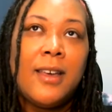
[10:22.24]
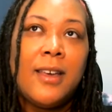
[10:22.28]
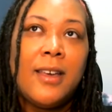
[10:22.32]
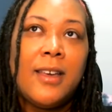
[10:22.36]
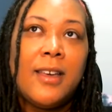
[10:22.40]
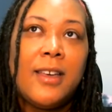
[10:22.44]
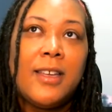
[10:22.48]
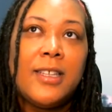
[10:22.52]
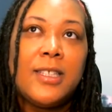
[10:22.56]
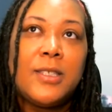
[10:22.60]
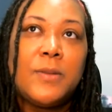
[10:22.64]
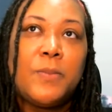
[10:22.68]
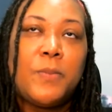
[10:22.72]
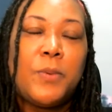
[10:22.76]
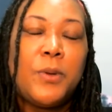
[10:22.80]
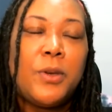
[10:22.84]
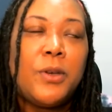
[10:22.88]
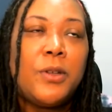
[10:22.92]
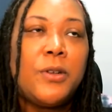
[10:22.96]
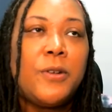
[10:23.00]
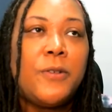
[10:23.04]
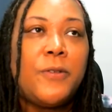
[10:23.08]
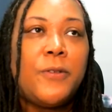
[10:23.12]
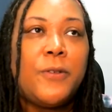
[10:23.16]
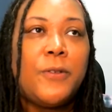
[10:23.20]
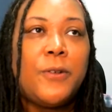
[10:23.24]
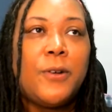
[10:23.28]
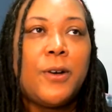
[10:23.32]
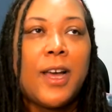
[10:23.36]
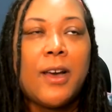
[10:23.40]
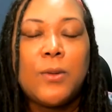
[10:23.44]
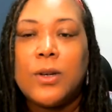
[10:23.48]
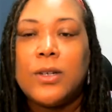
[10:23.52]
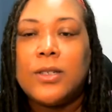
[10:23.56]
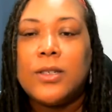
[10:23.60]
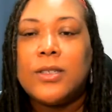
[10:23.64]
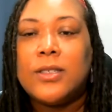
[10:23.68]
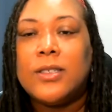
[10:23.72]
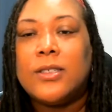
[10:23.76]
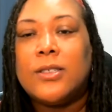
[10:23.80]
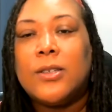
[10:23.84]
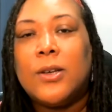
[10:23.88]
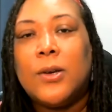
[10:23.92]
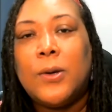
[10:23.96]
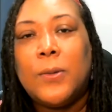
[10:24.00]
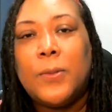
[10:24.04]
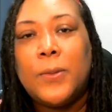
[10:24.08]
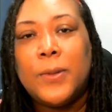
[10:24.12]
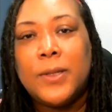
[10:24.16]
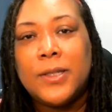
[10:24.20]
It's beautiful how the world just
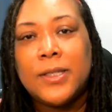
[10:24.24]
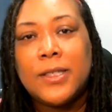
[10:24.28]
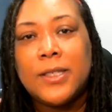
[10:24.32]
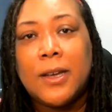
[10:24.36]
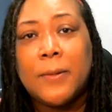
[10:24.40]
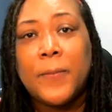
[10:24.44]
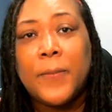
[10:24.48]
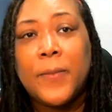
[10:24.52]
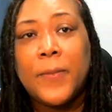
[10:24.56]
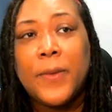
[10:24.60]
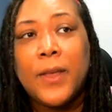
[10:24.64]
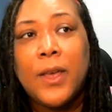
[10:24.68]
opens up.